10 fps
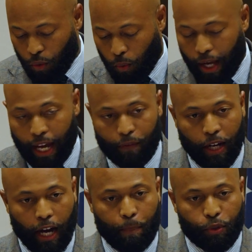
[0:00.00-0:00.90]
will have an
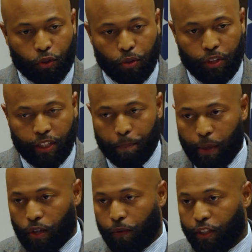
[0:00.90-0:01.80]
opportunity to
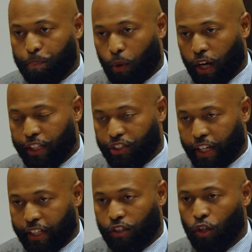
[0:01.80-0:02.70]
bid on this
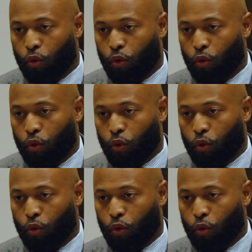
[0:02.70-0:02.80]
project